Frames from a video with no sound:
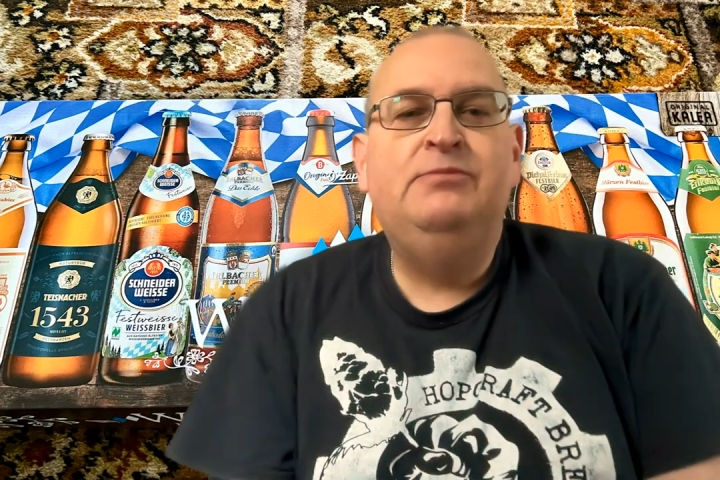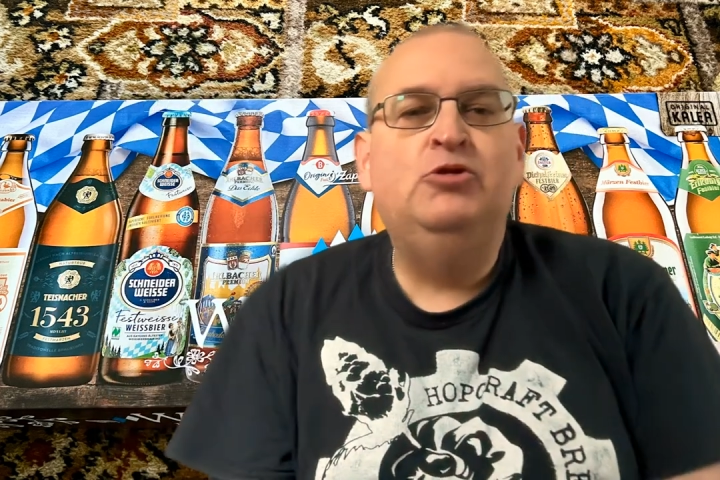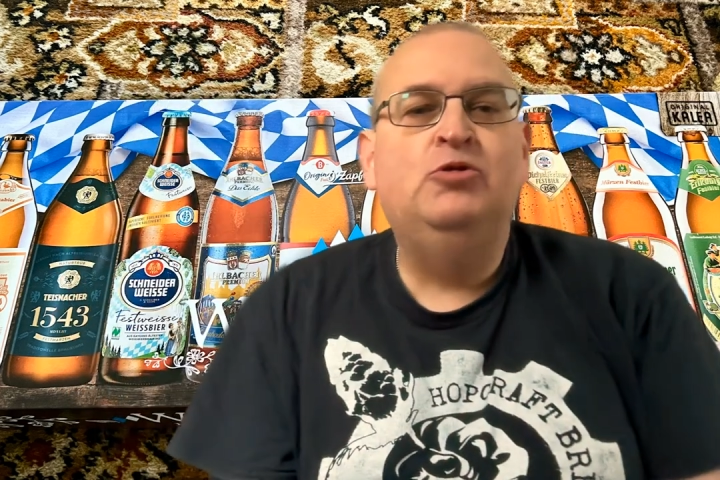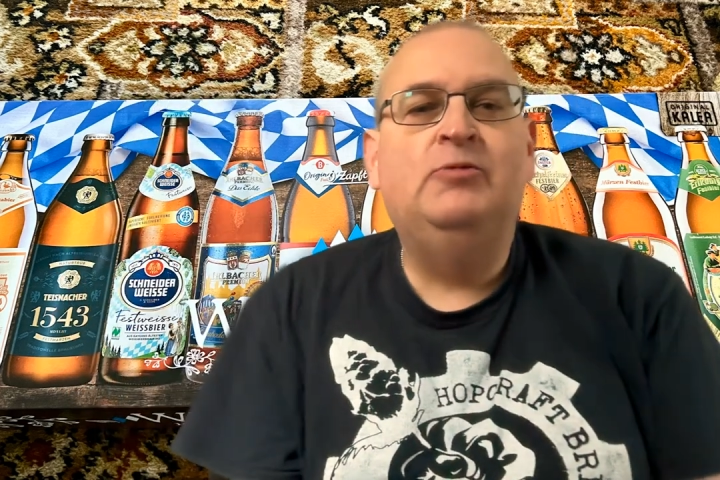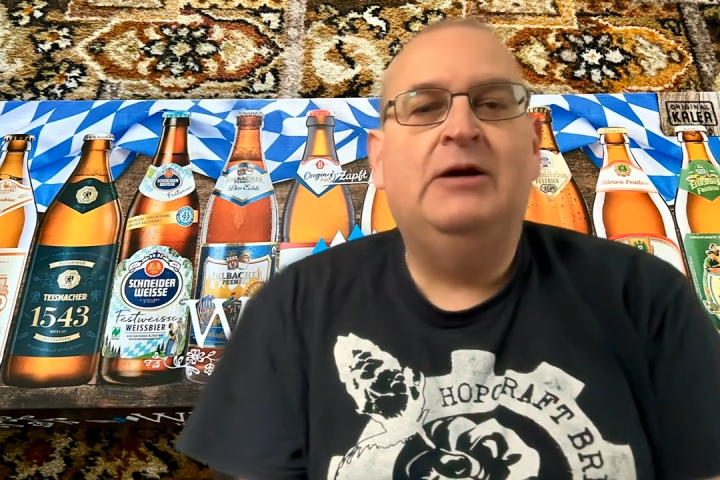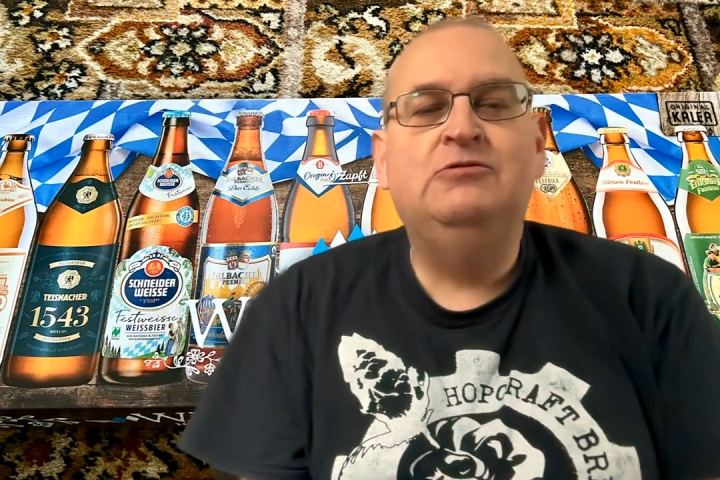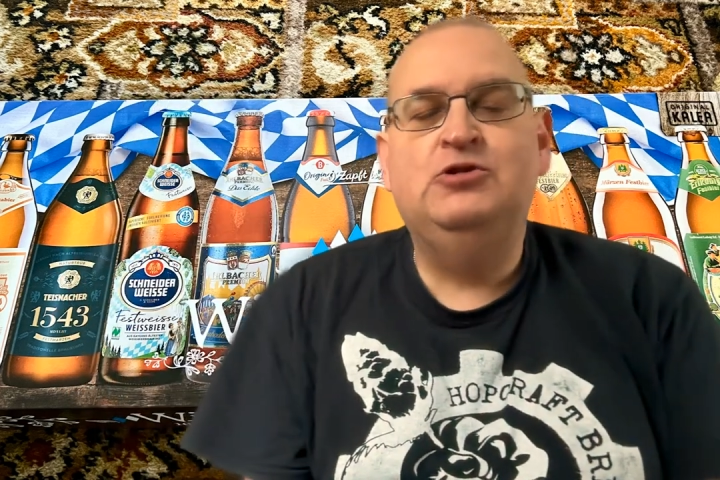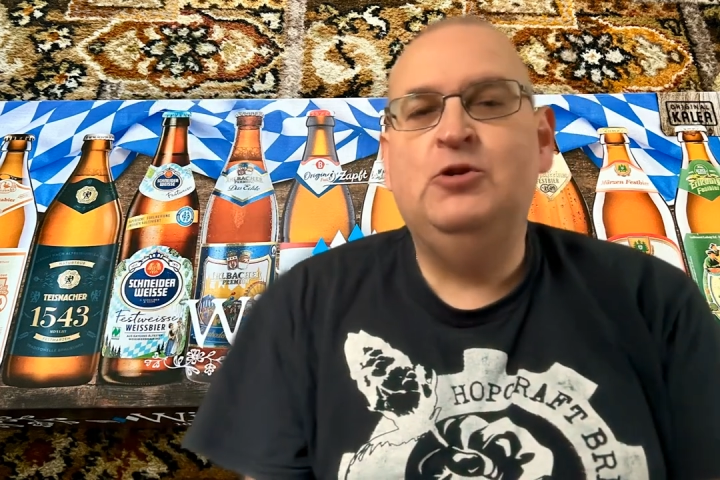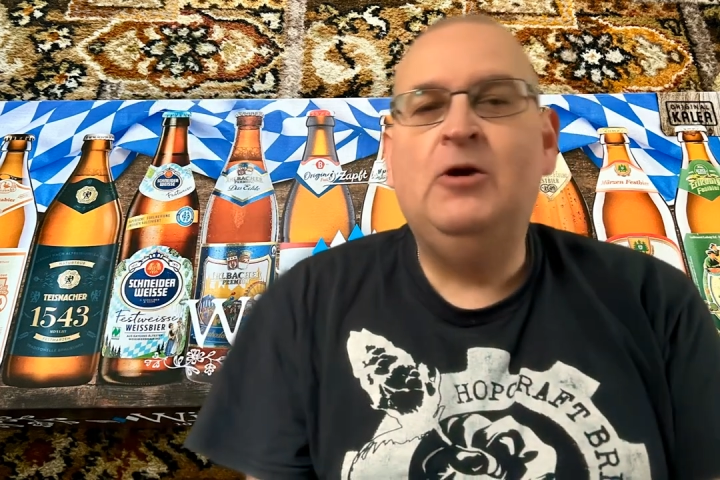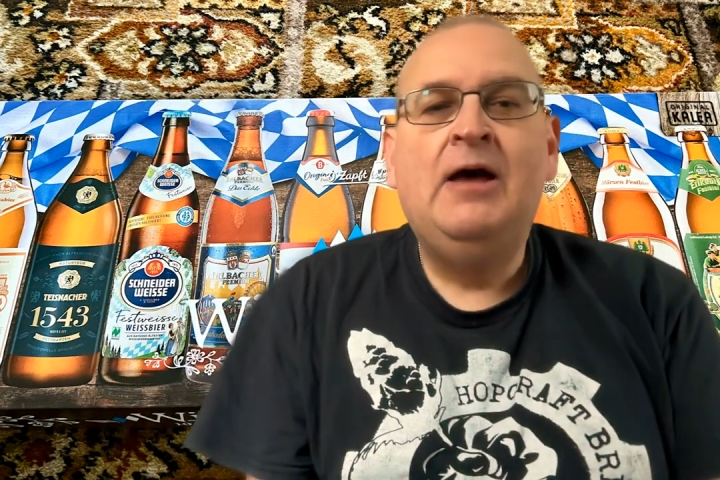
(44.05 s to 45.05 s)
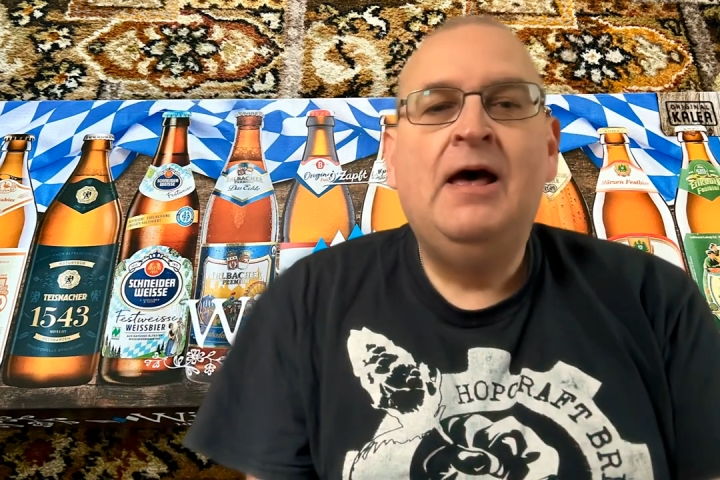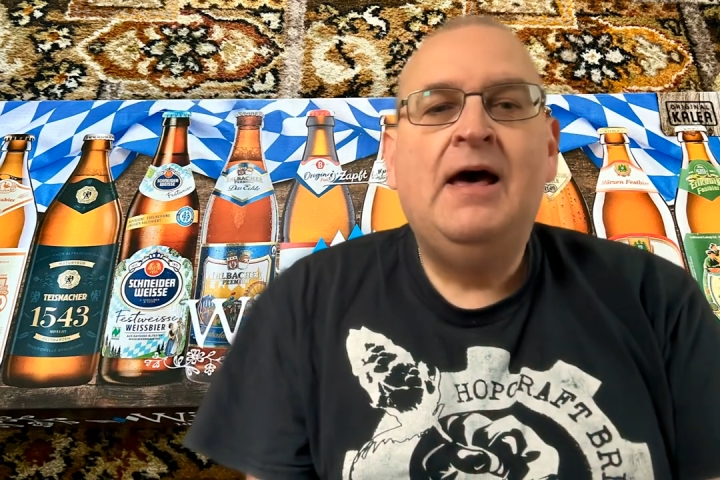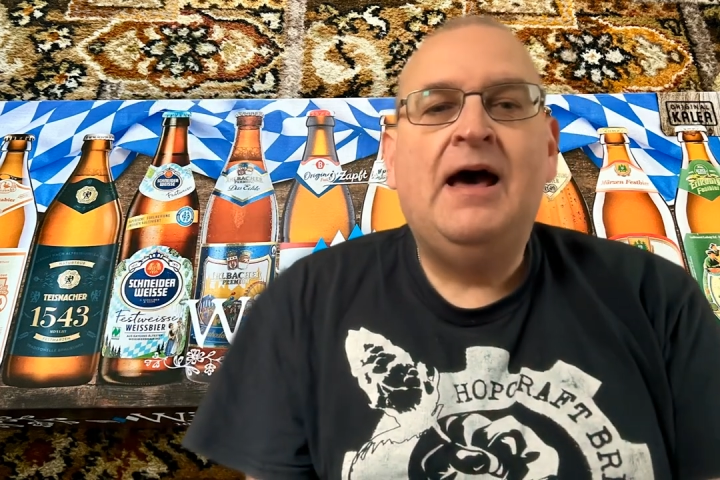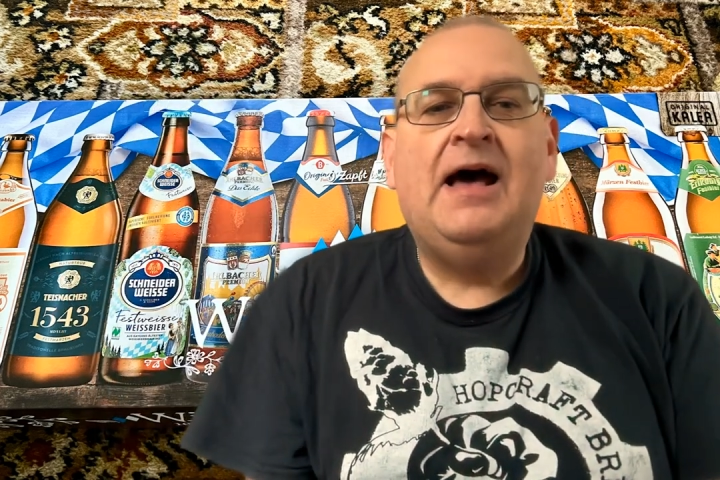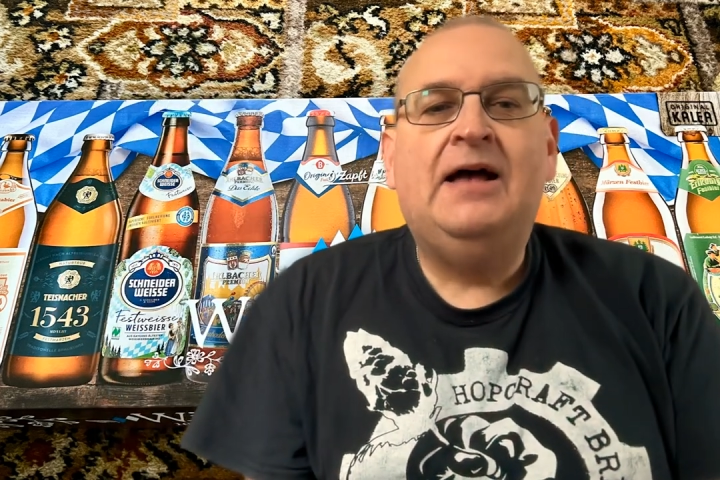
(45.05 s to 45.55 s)
brewed round here.
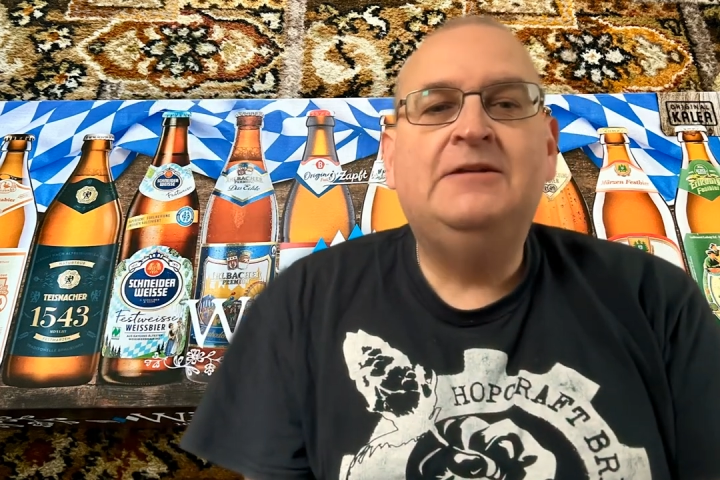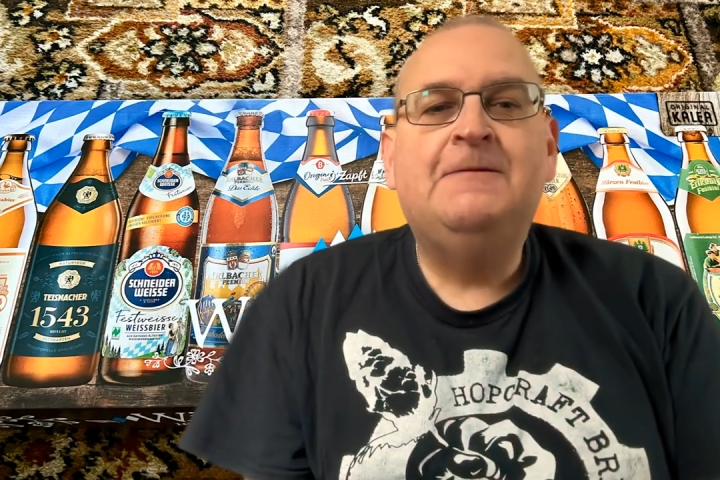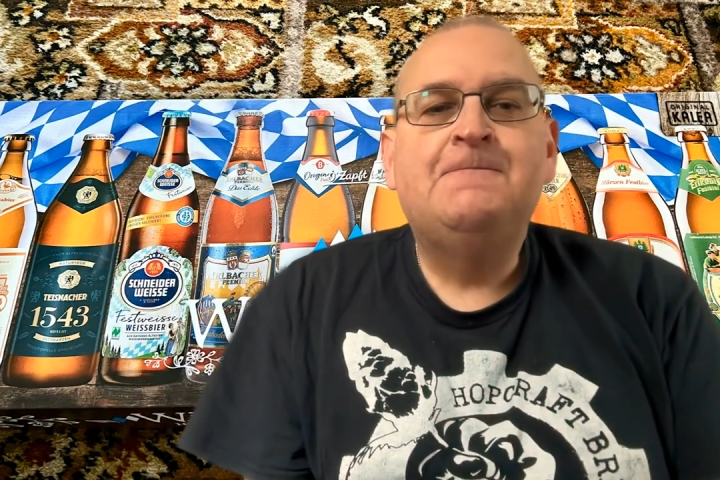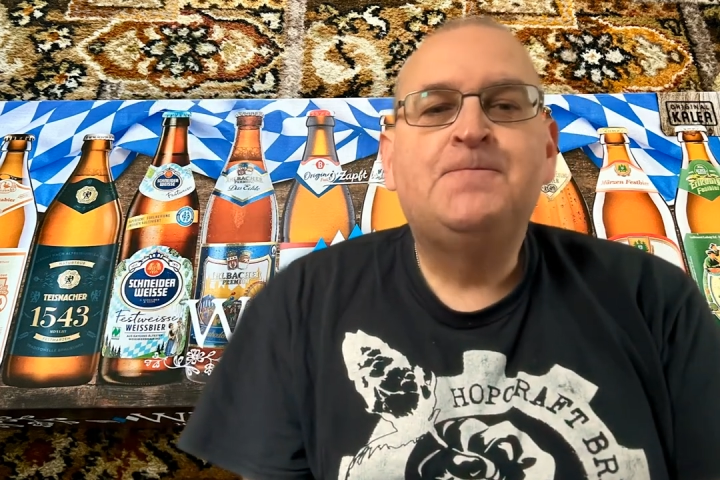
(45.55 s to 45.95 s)
And,